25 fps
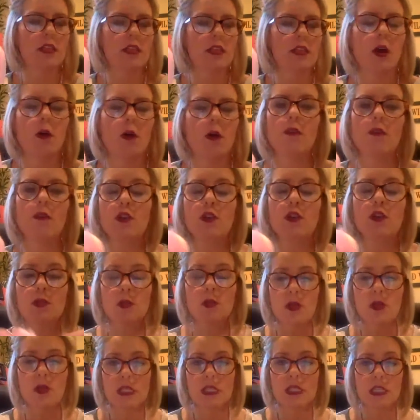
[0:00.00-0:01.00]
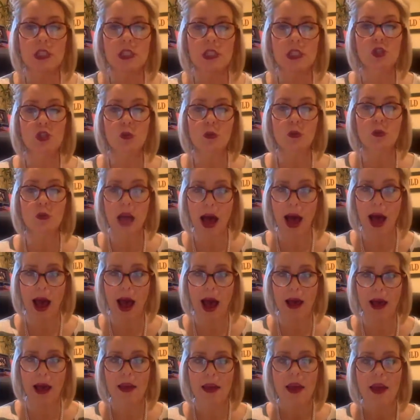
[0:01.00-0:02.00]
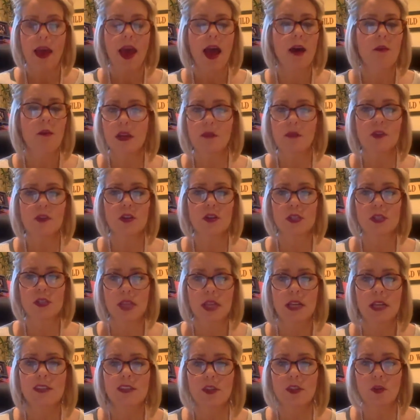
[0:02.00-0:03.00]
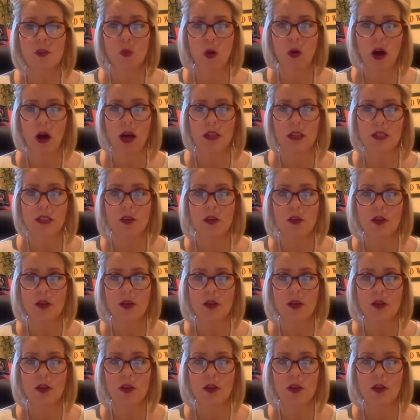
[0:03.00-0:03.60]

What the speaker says: So if you do this in July, how many of you are saying do what?